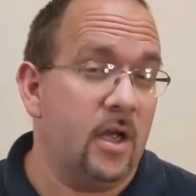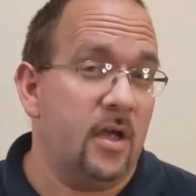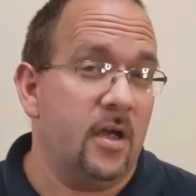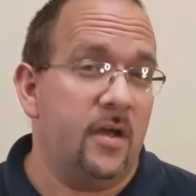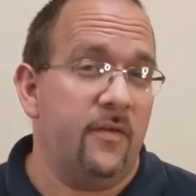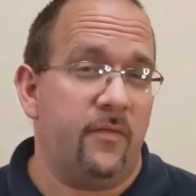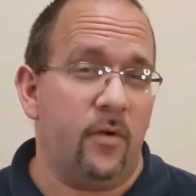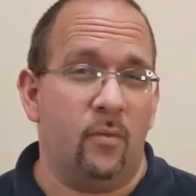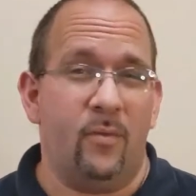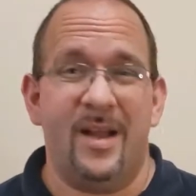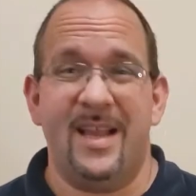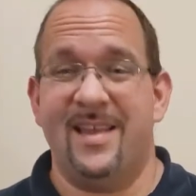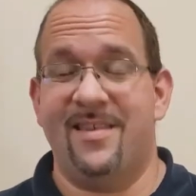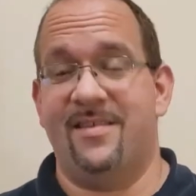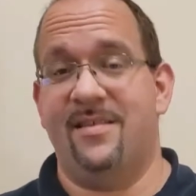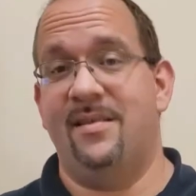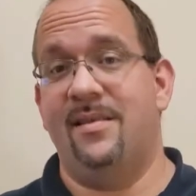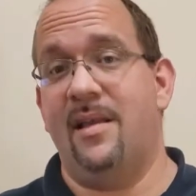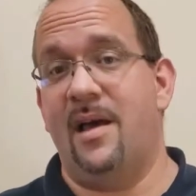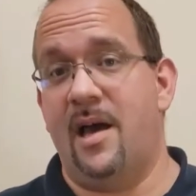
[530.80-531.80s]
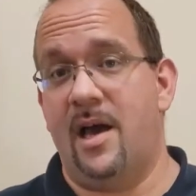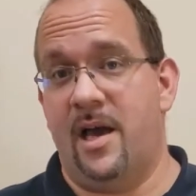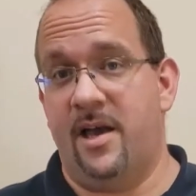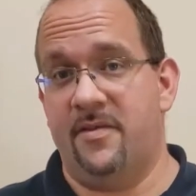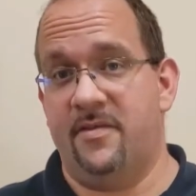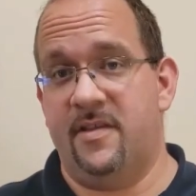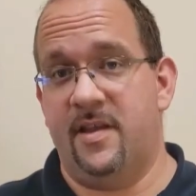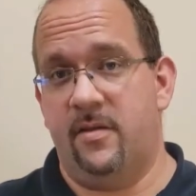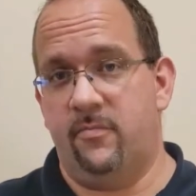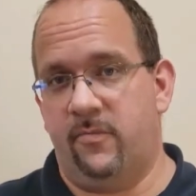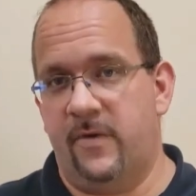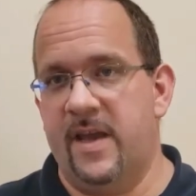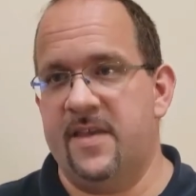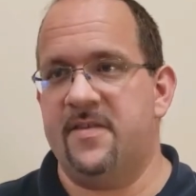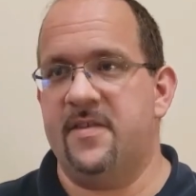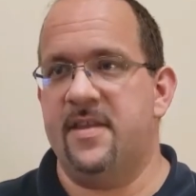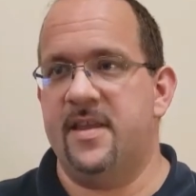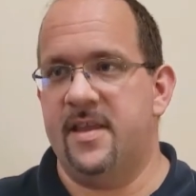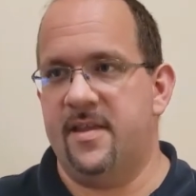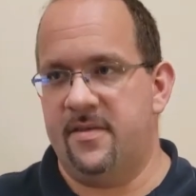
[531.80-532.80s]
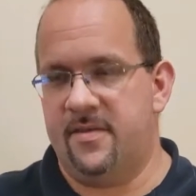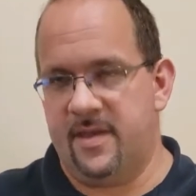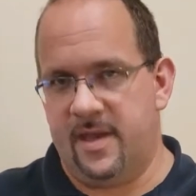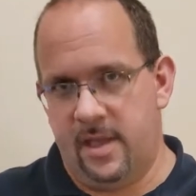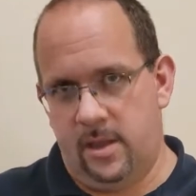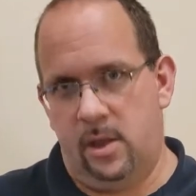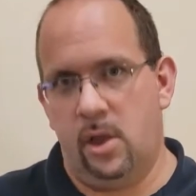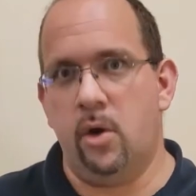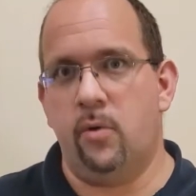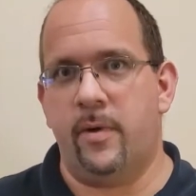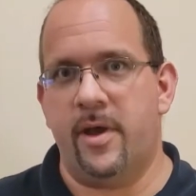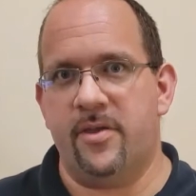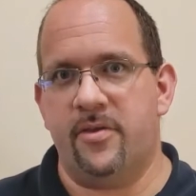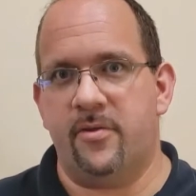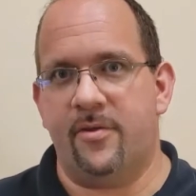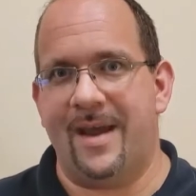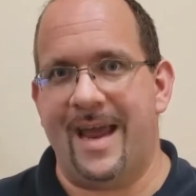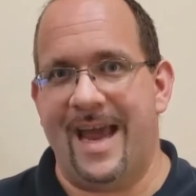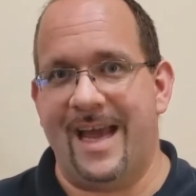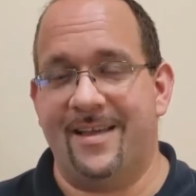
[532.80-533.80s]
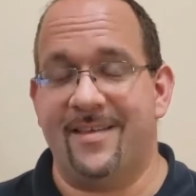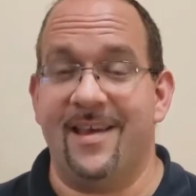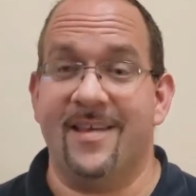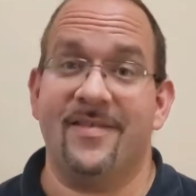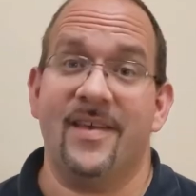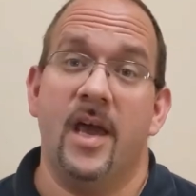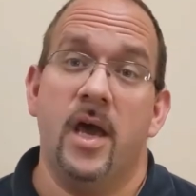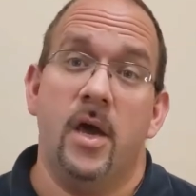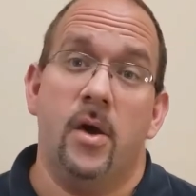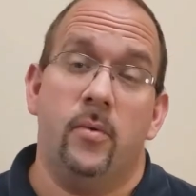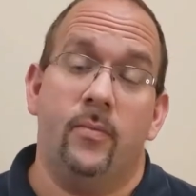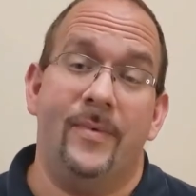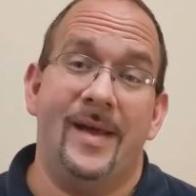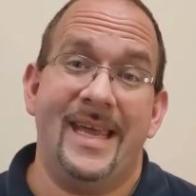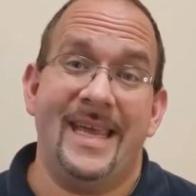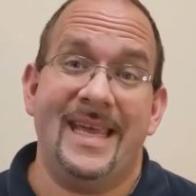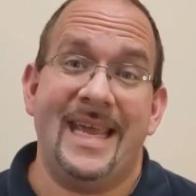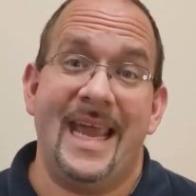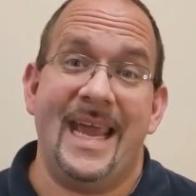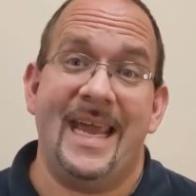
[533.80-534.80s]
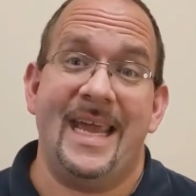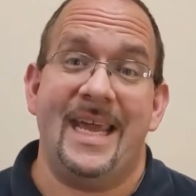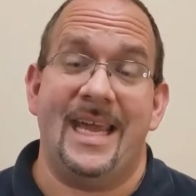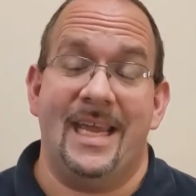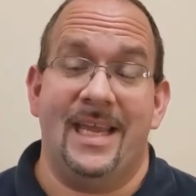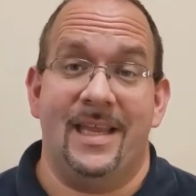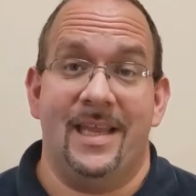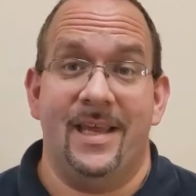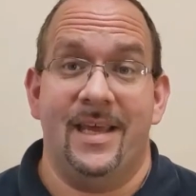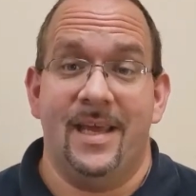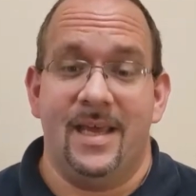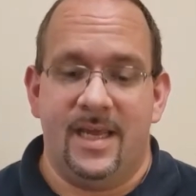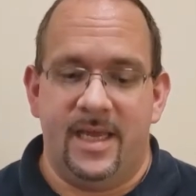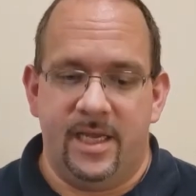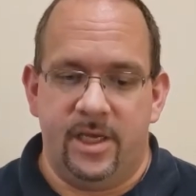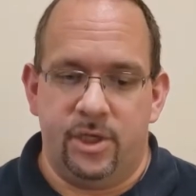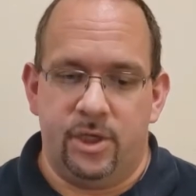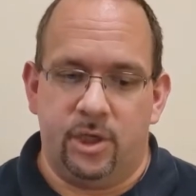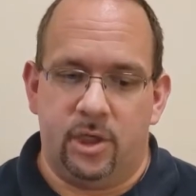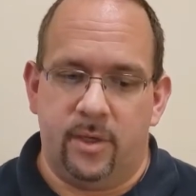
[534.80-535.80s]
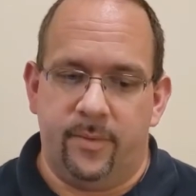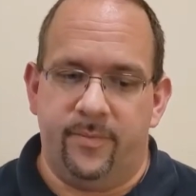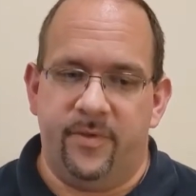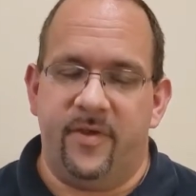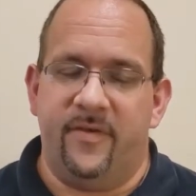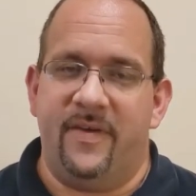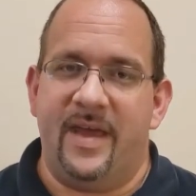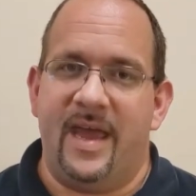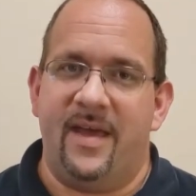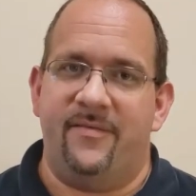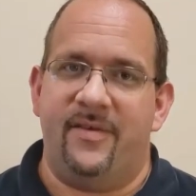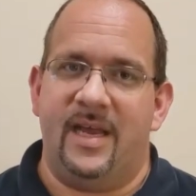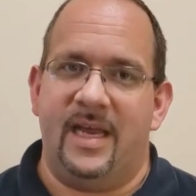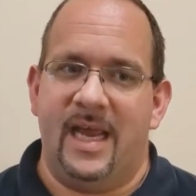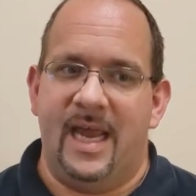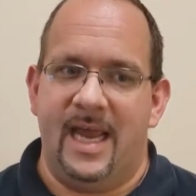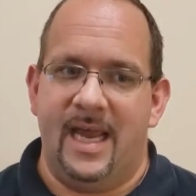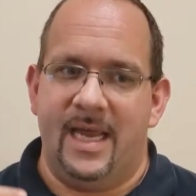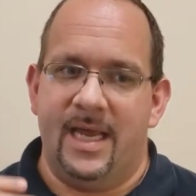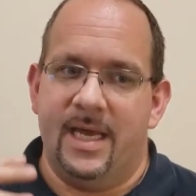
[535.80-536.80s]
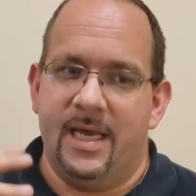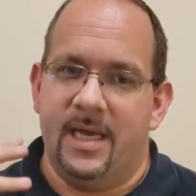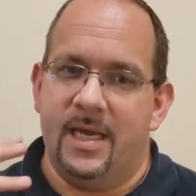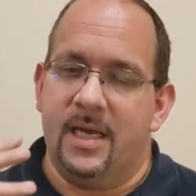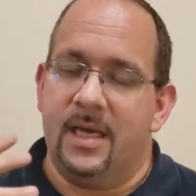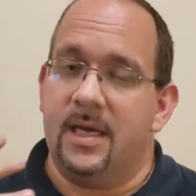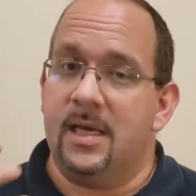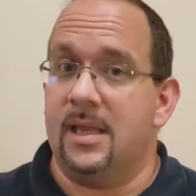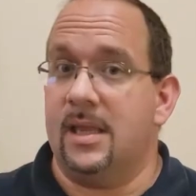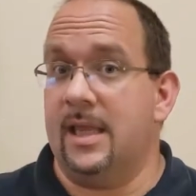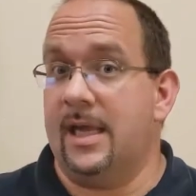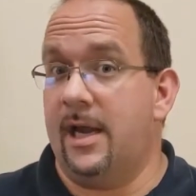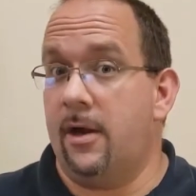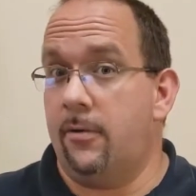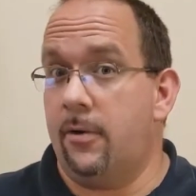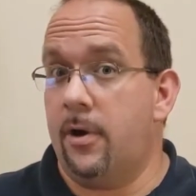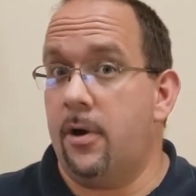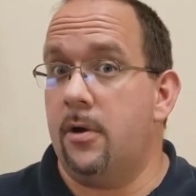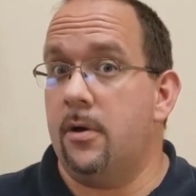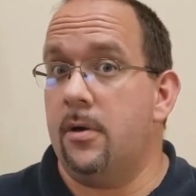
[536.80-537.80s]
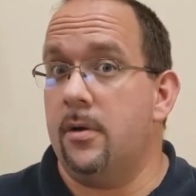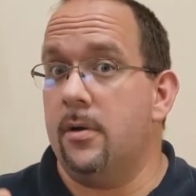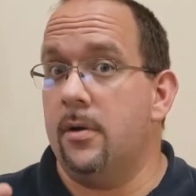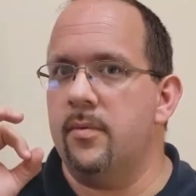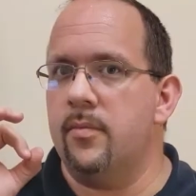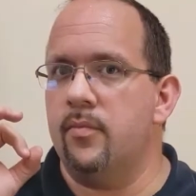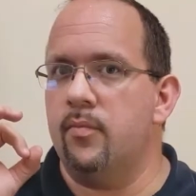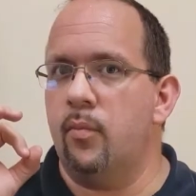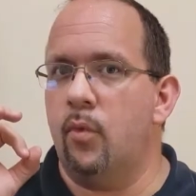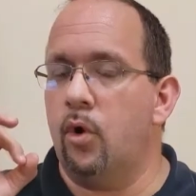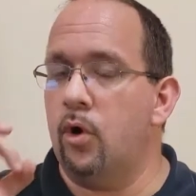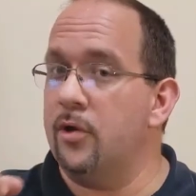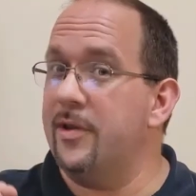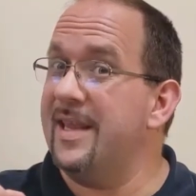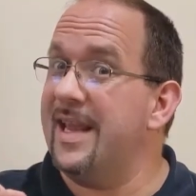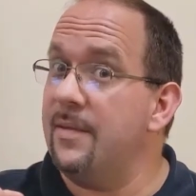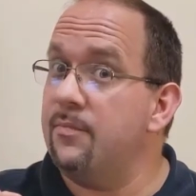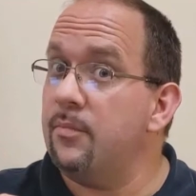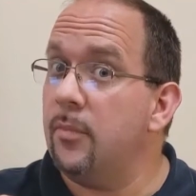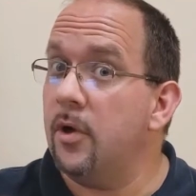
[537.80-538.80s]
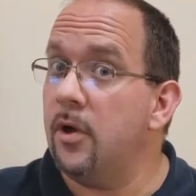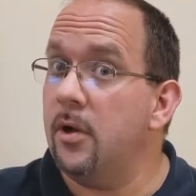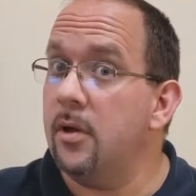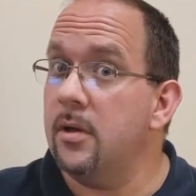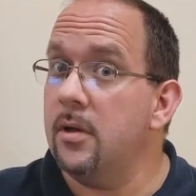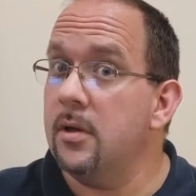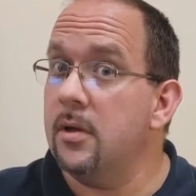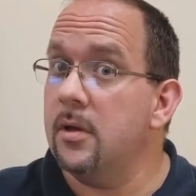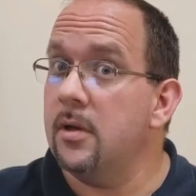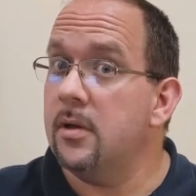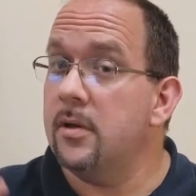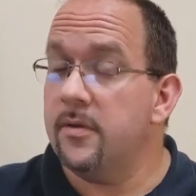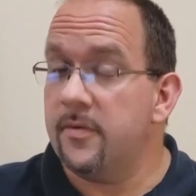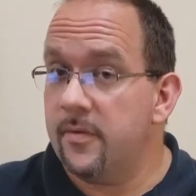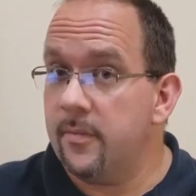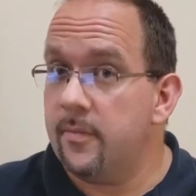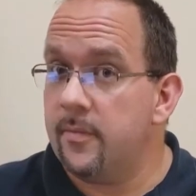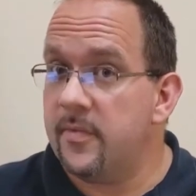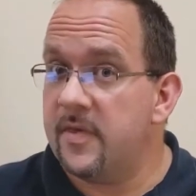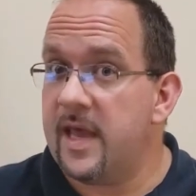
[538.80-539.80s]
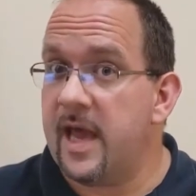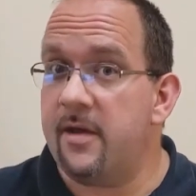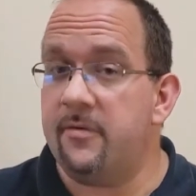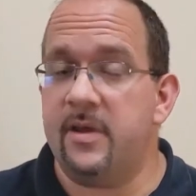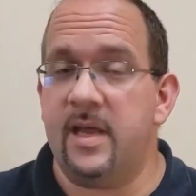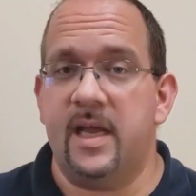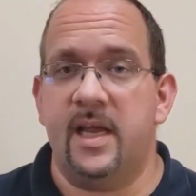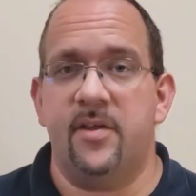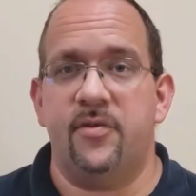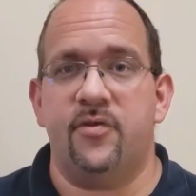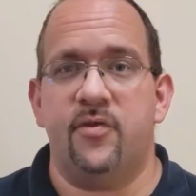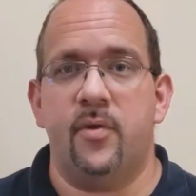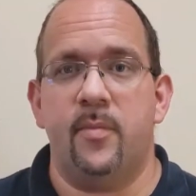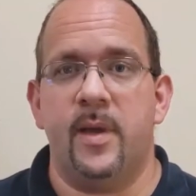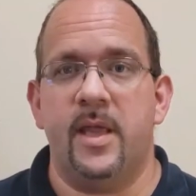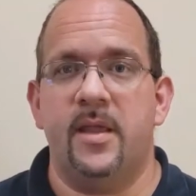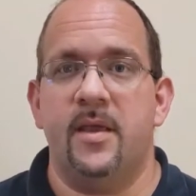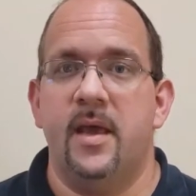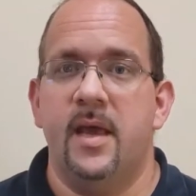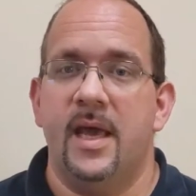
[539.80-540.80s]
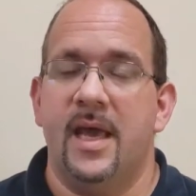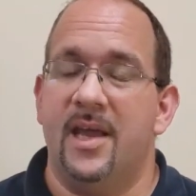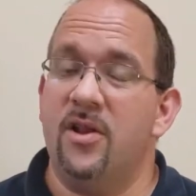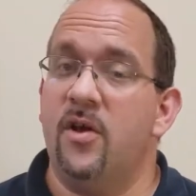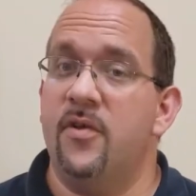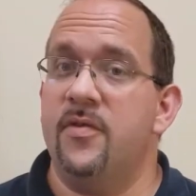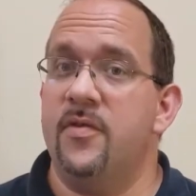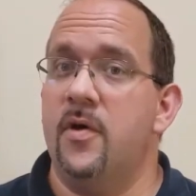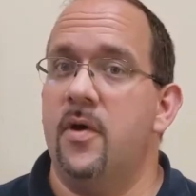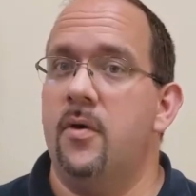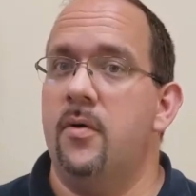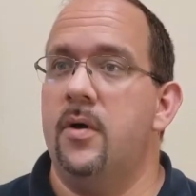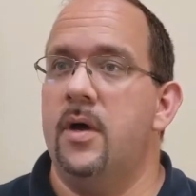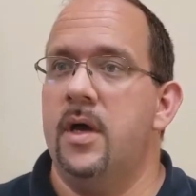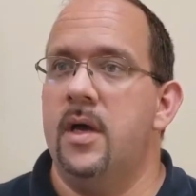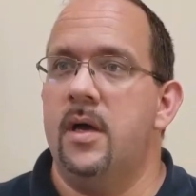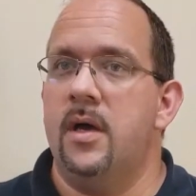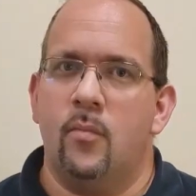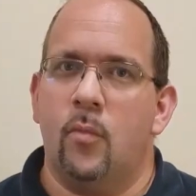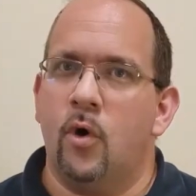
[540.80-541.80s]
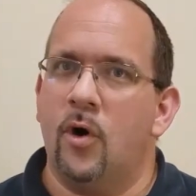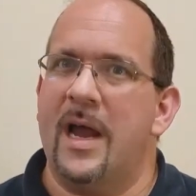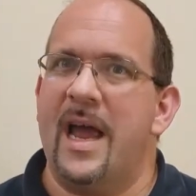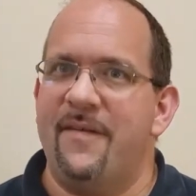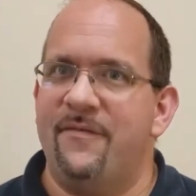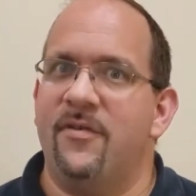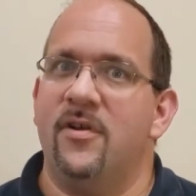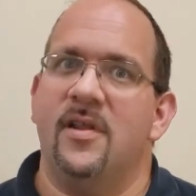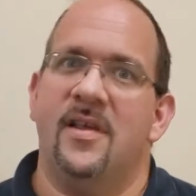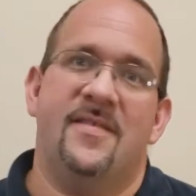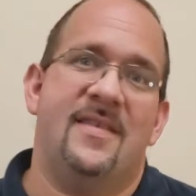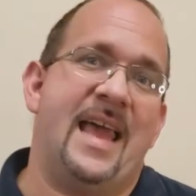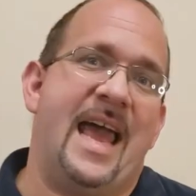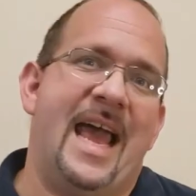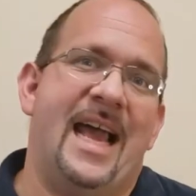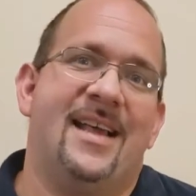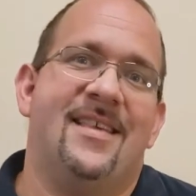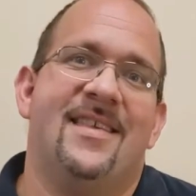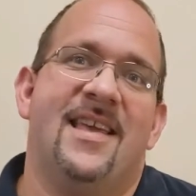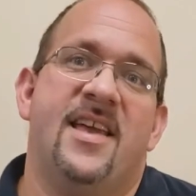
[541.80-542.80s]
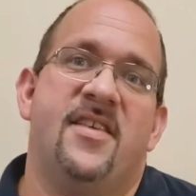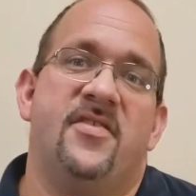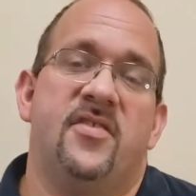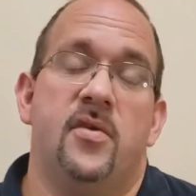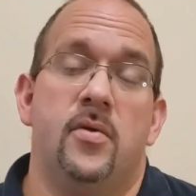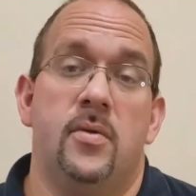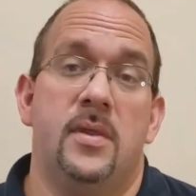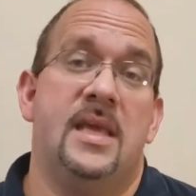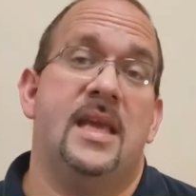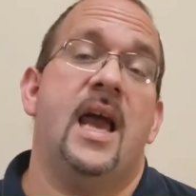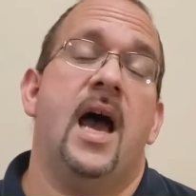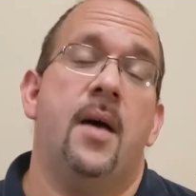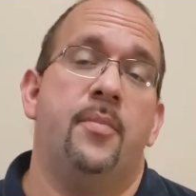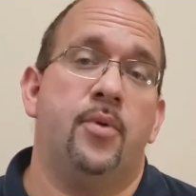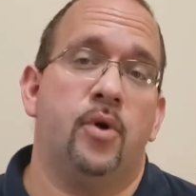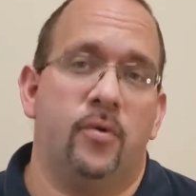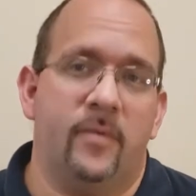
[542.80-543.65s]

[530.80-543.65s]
for what is lost in resonance and low register access, we gain in terms of having a clearer, more nimble sounding instrument, and also more effortless access to the upper